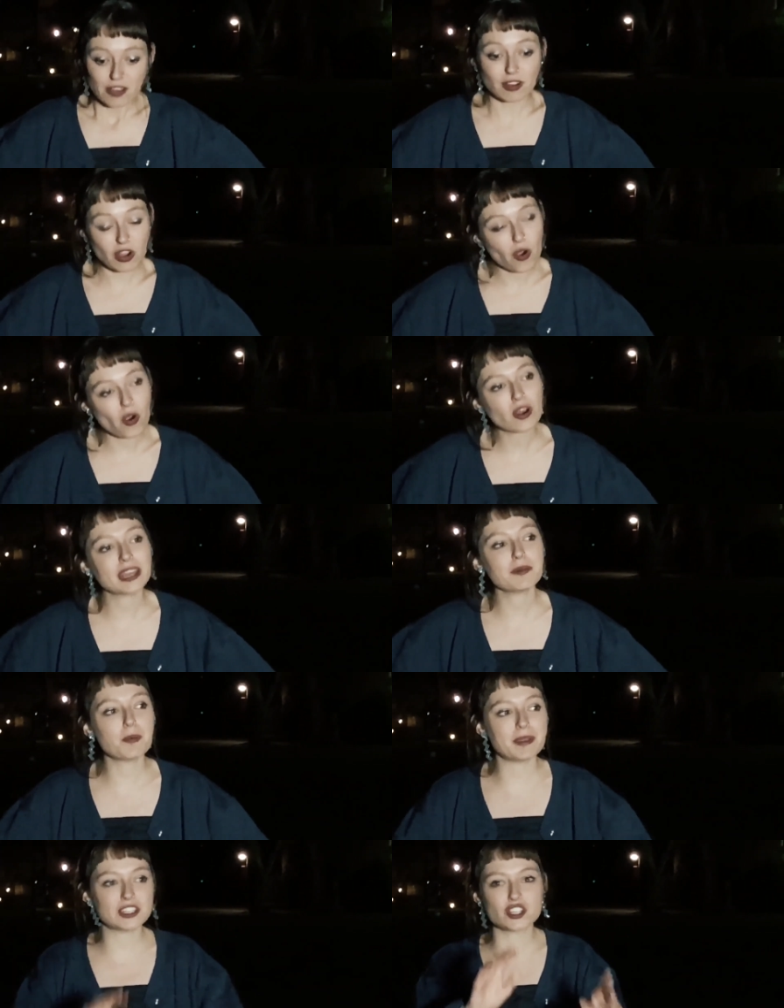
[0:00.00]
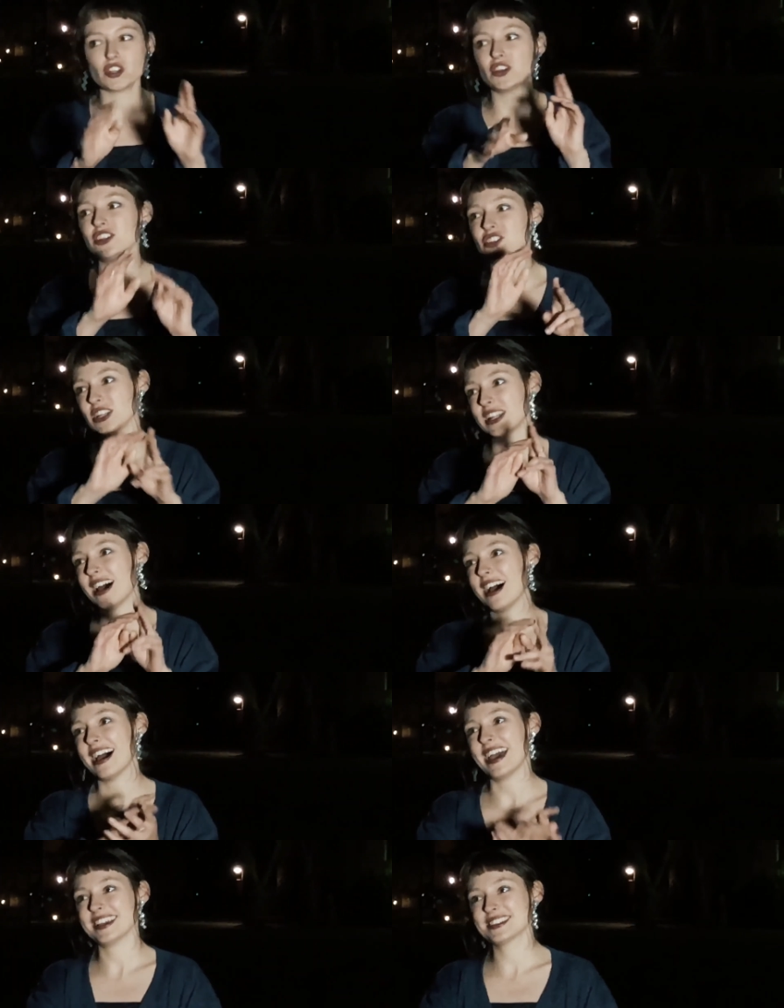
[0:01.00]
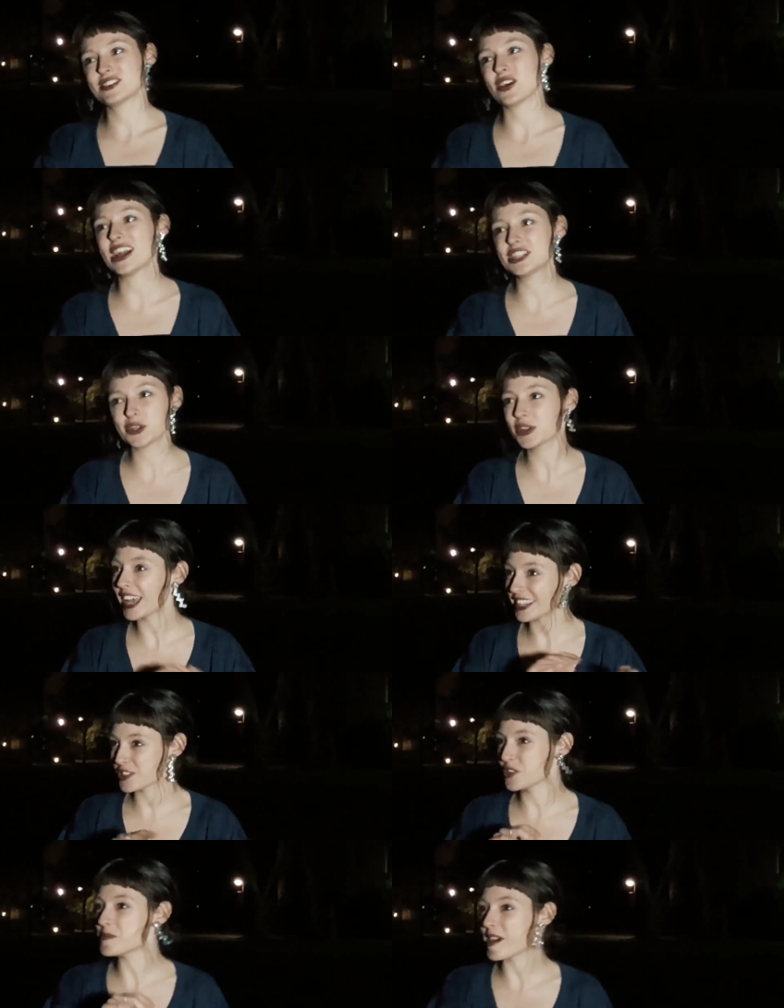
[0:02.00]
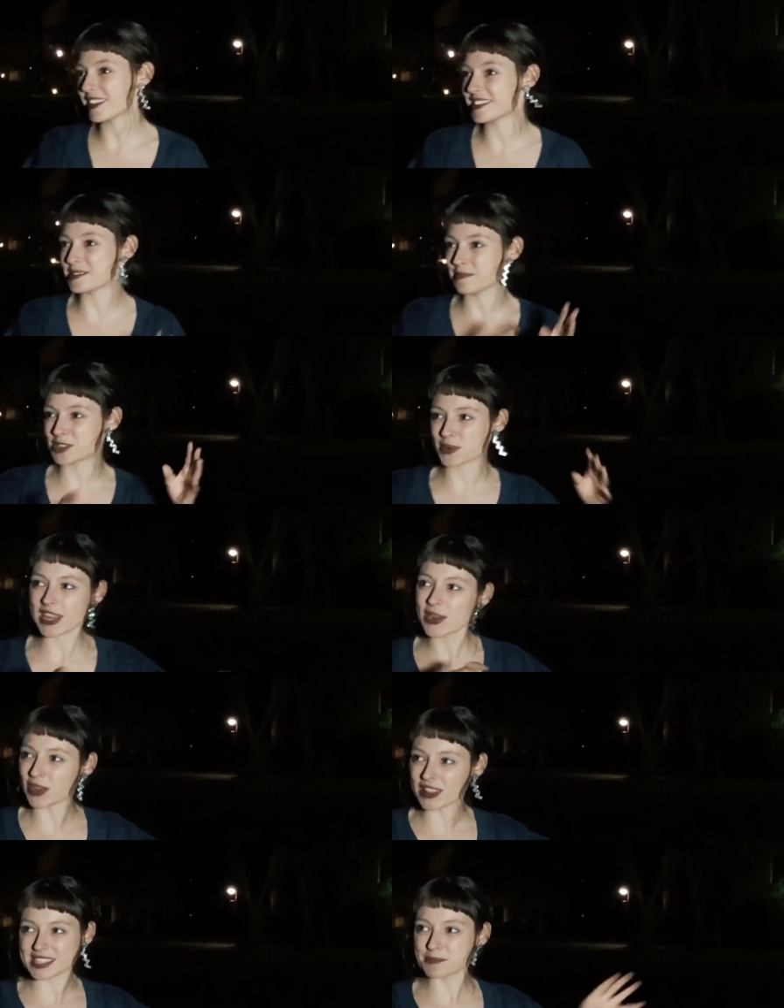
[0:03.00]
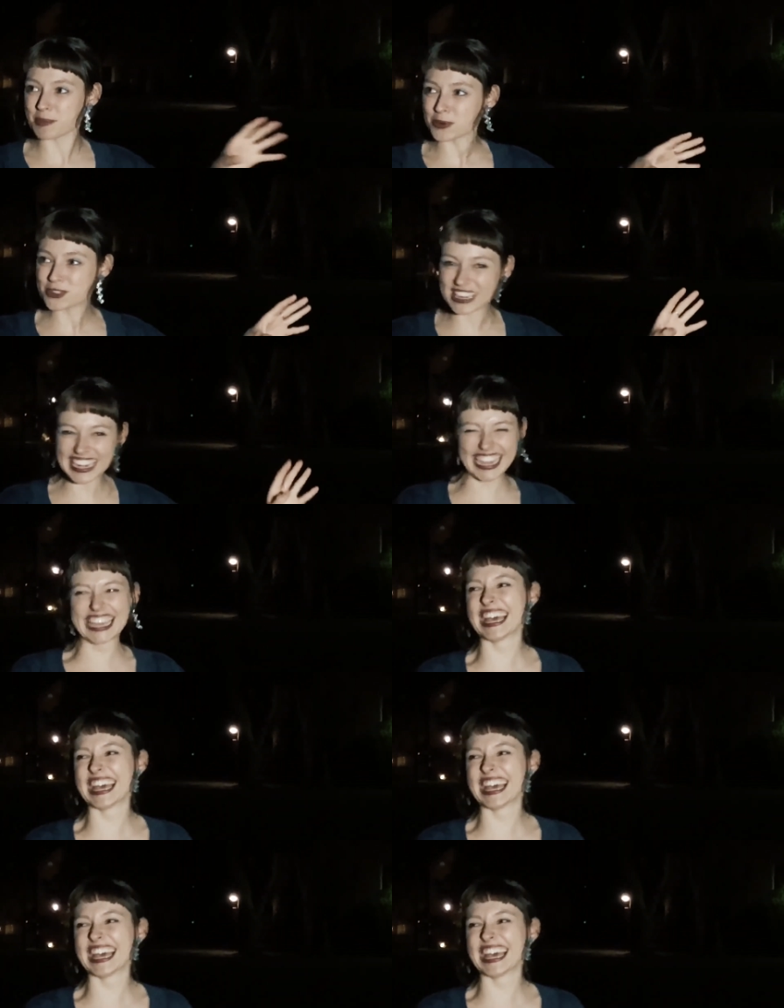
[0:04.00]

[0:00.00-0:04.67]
Recording will be June and July, so I do get 2 months in between all this bullshit